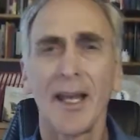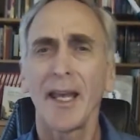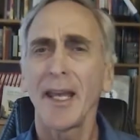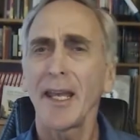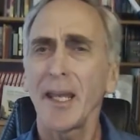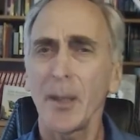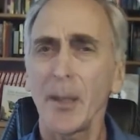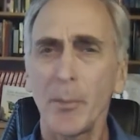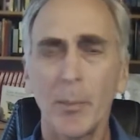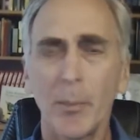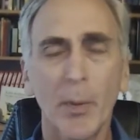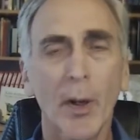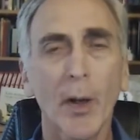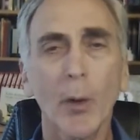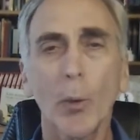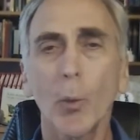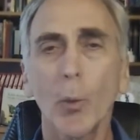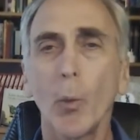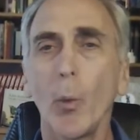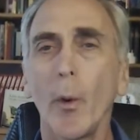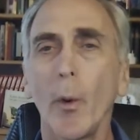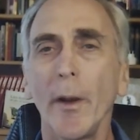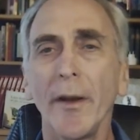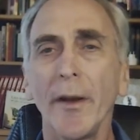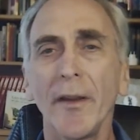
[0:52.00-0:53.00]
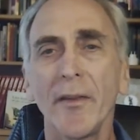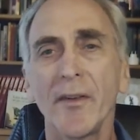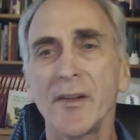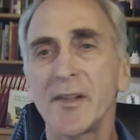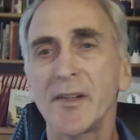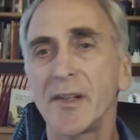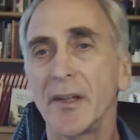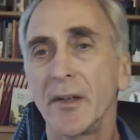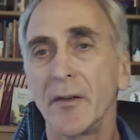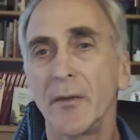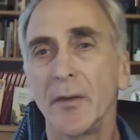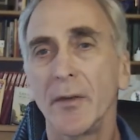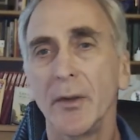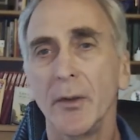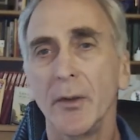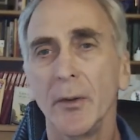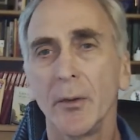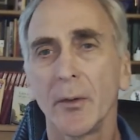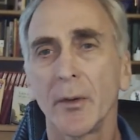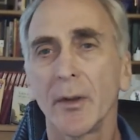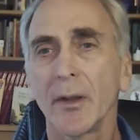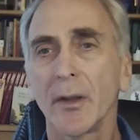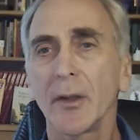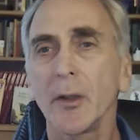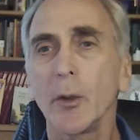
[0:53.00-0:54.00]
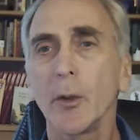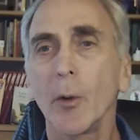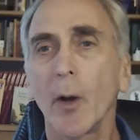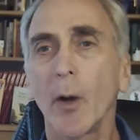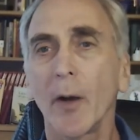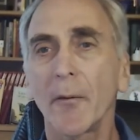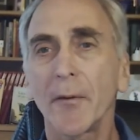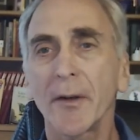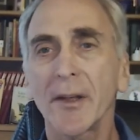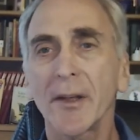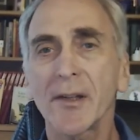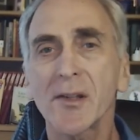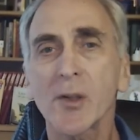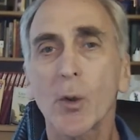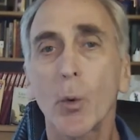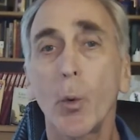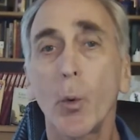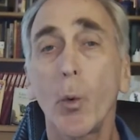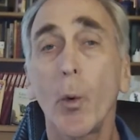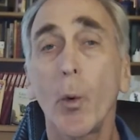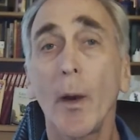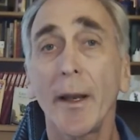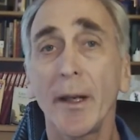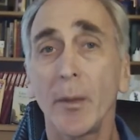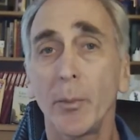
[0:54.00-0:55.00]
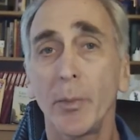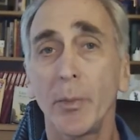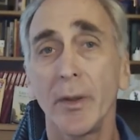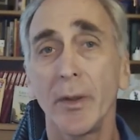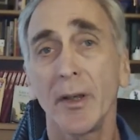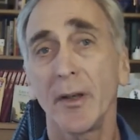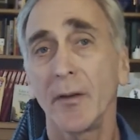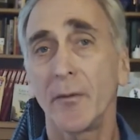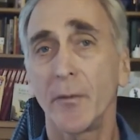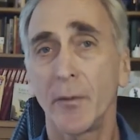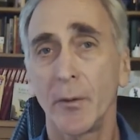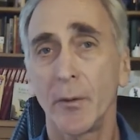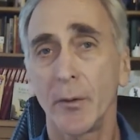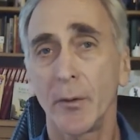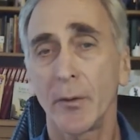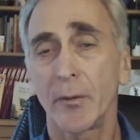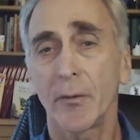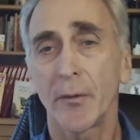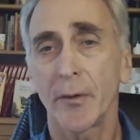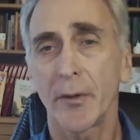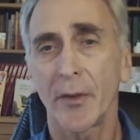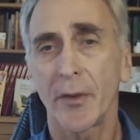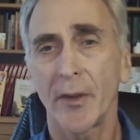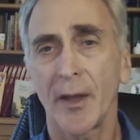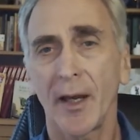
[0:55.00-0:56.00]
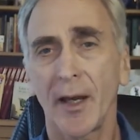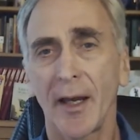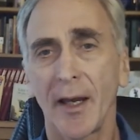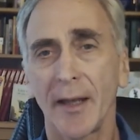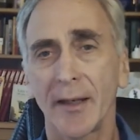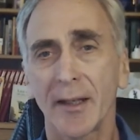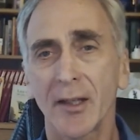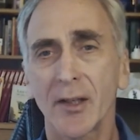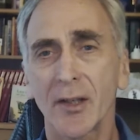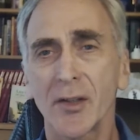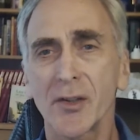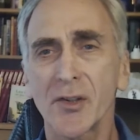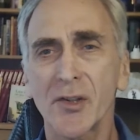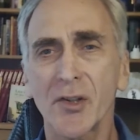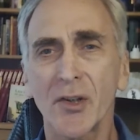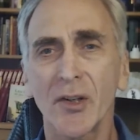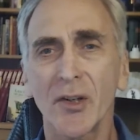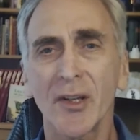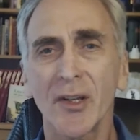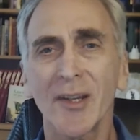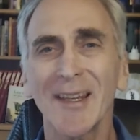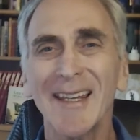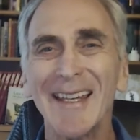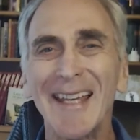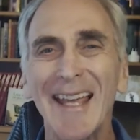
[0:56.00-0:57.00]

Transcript: In part 1 of this interview, you offered us quite a bit of food for thought concerning the